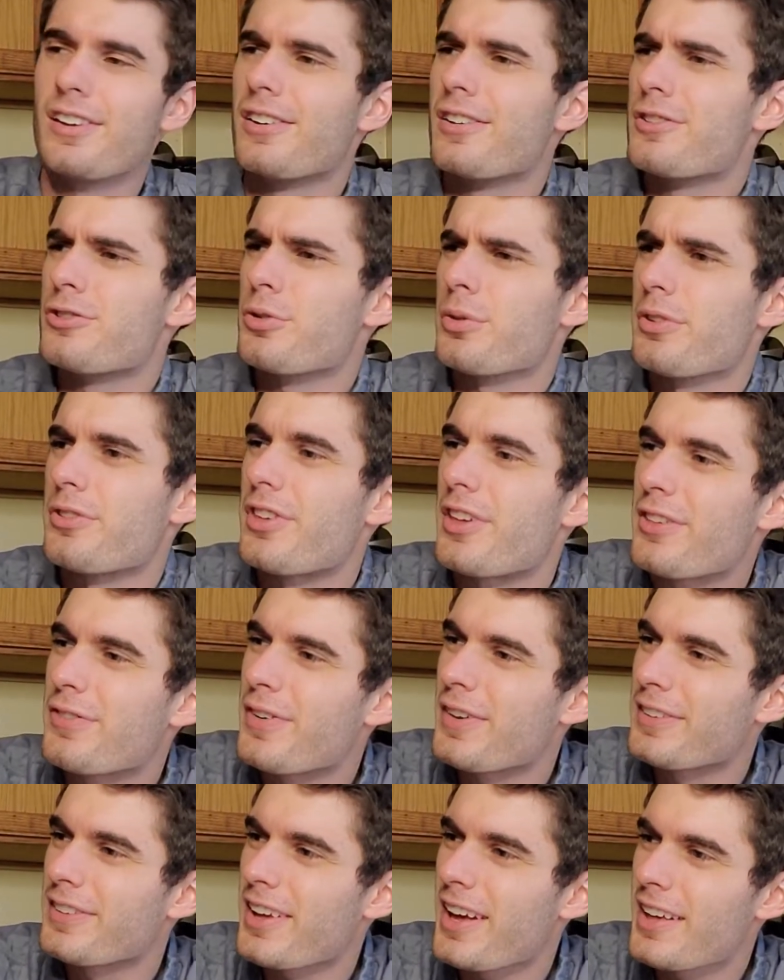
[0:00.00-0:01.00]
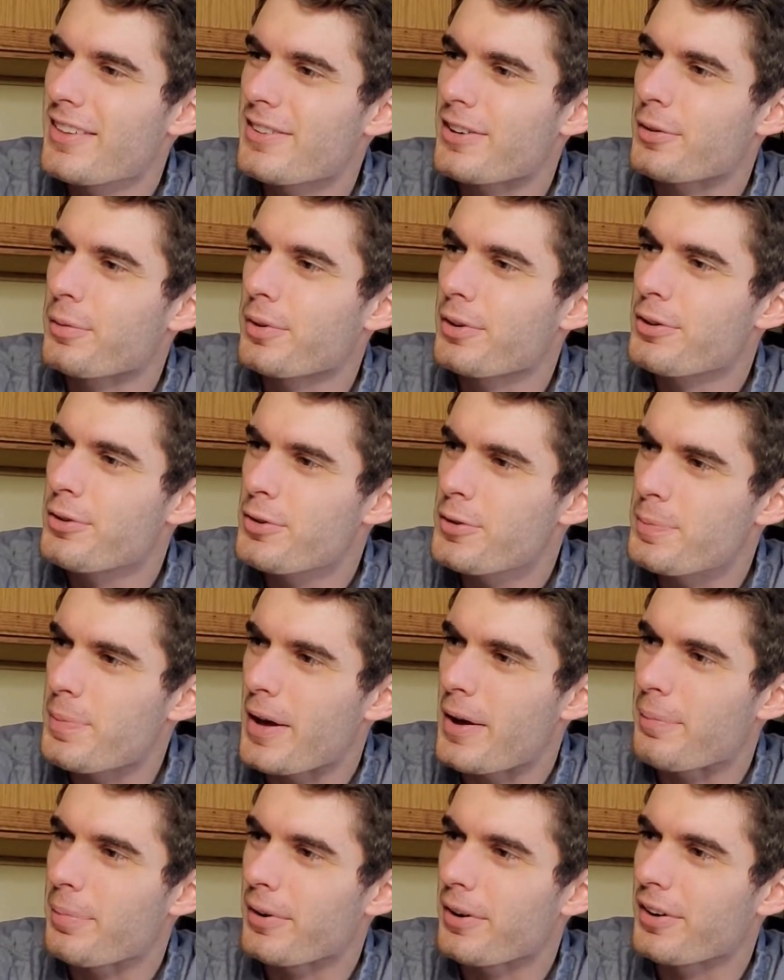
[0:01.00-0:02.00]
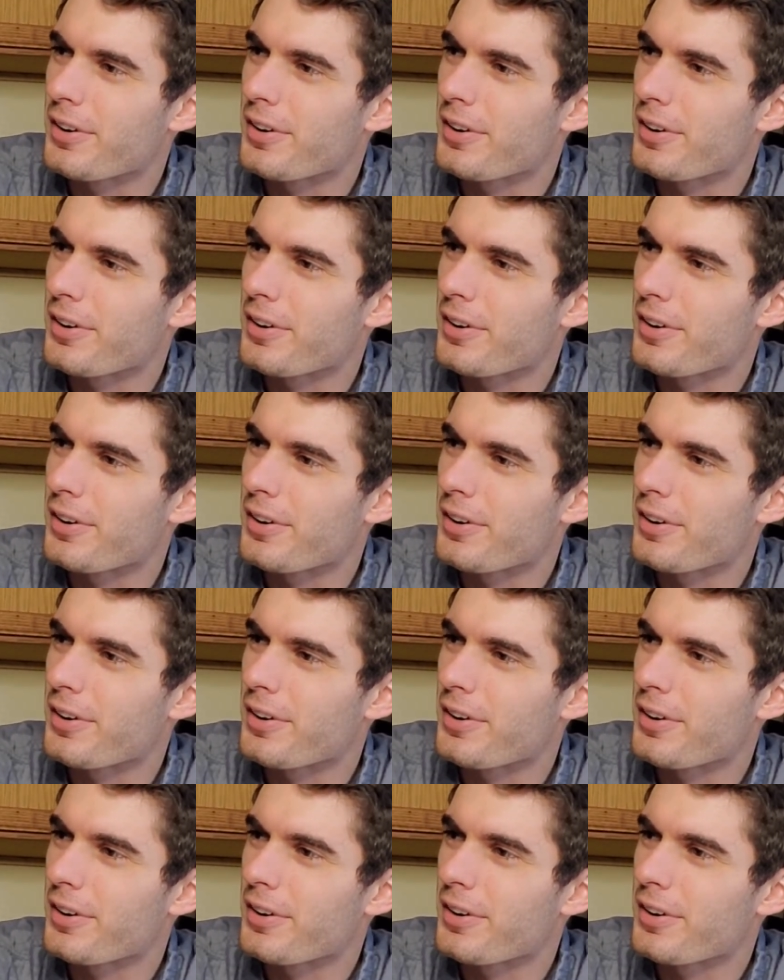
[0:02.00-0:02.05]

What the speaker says: George, that's fantastic. What newspaper?